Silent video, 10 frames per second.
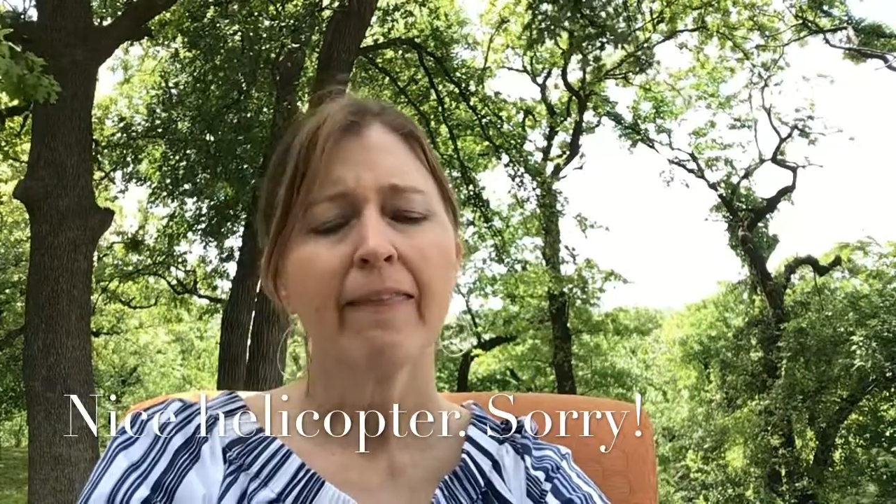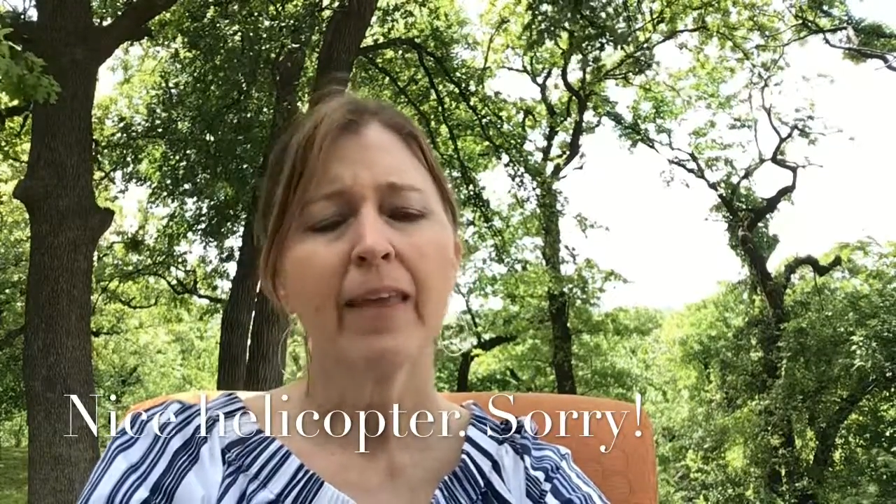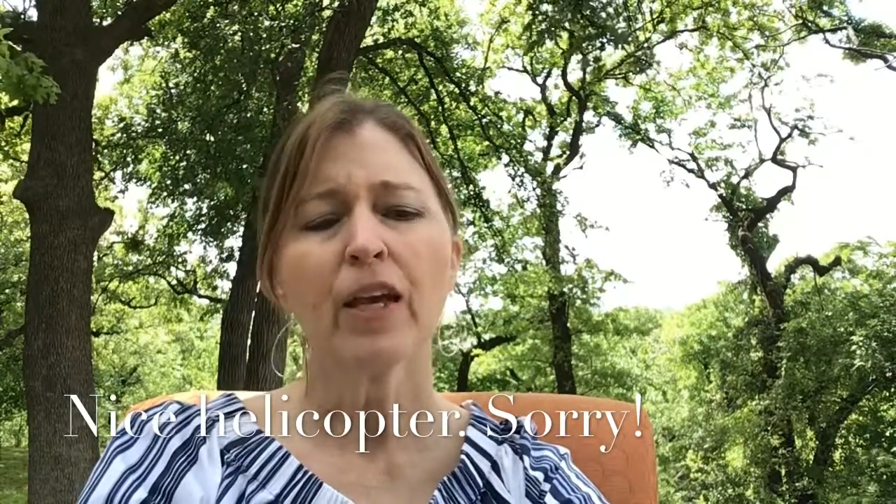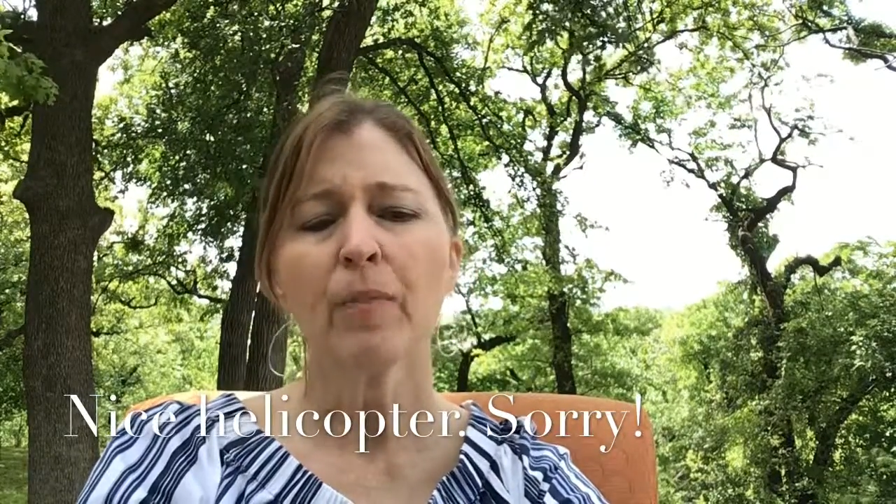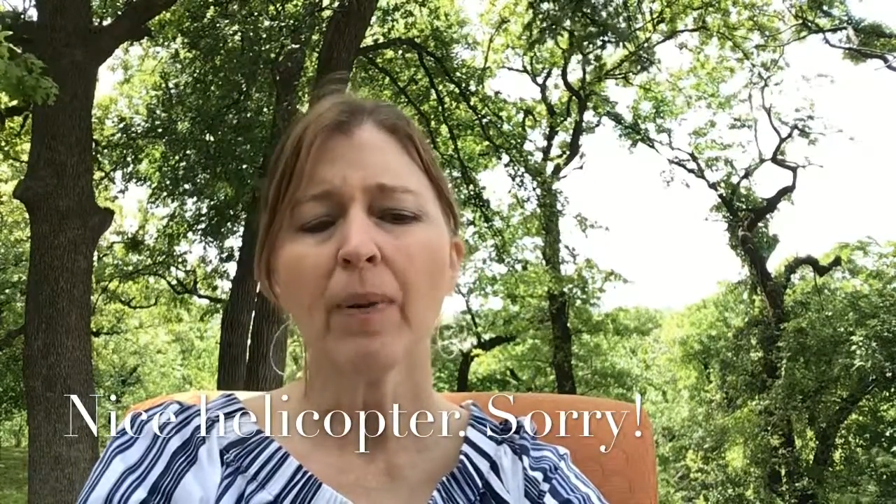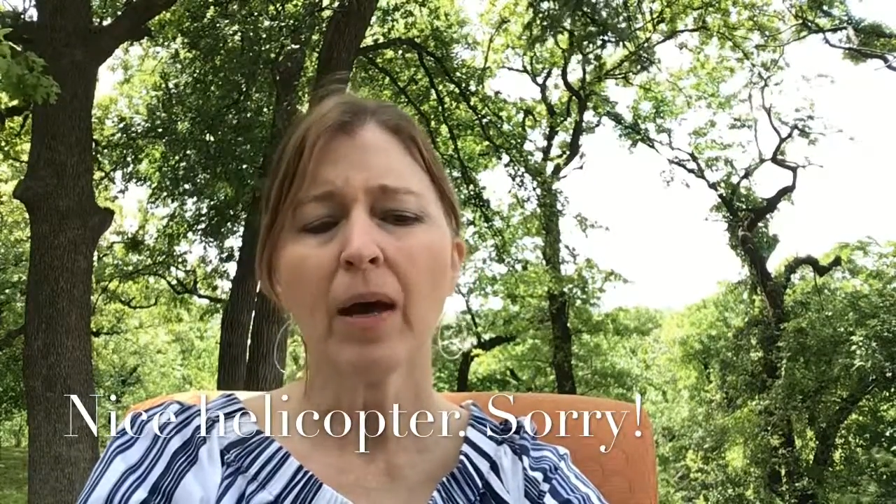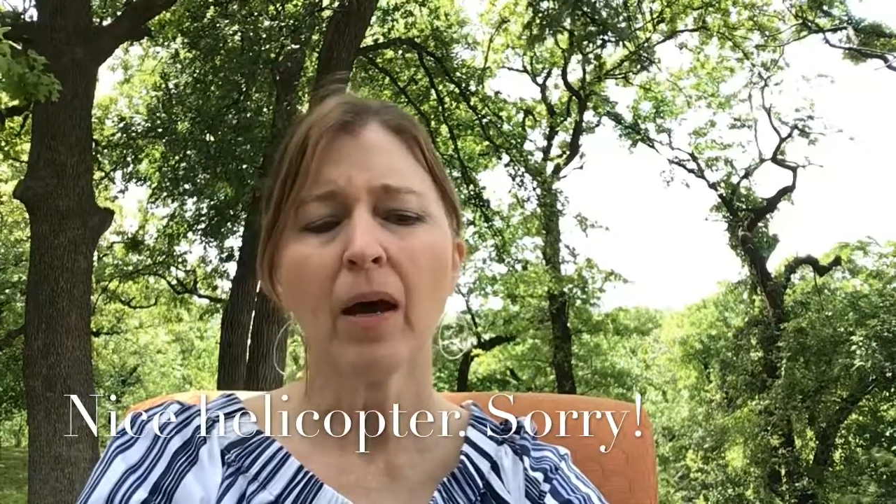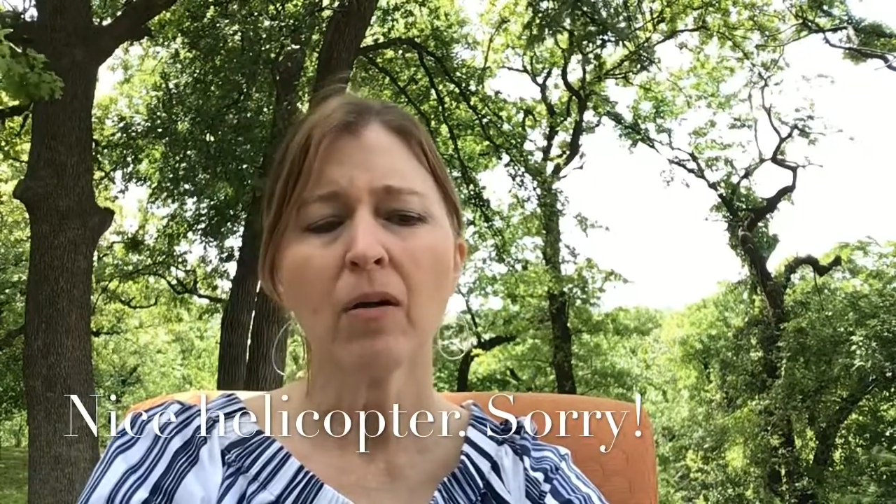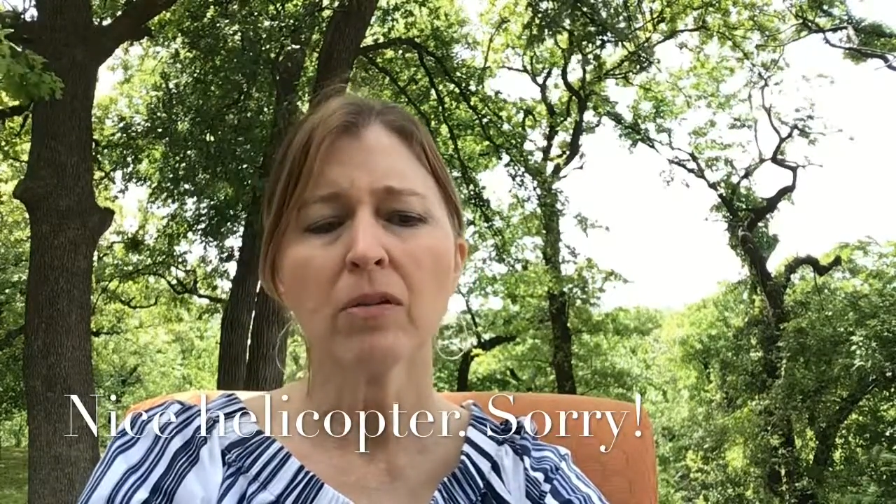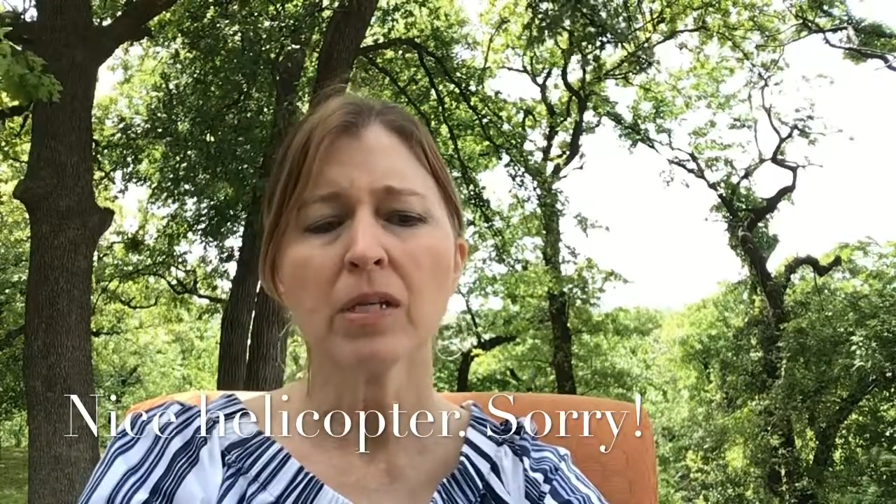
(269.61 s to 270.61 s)
think
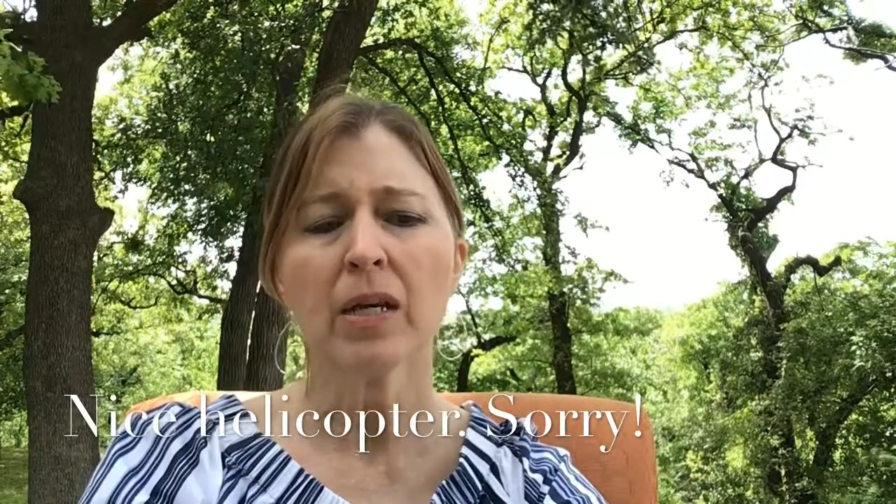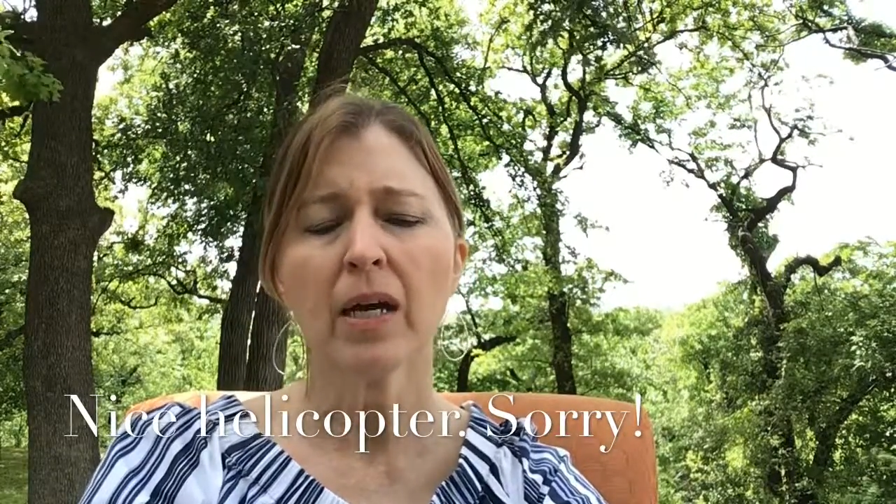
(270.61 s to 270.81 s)
about